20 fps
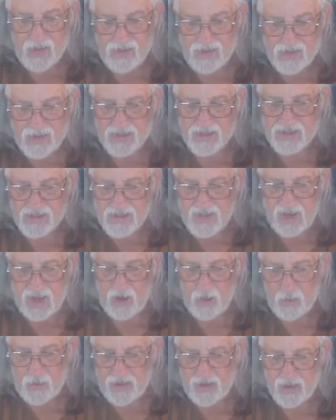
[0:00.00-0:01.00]
And this is
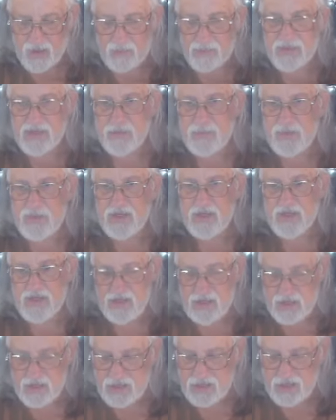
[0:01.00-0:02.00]
how we come to be
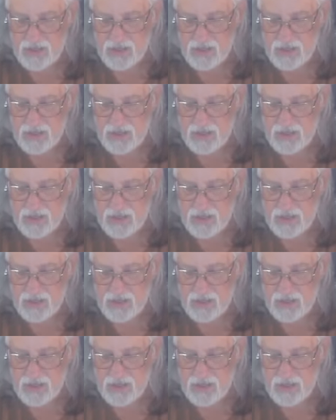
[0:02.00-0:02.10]
in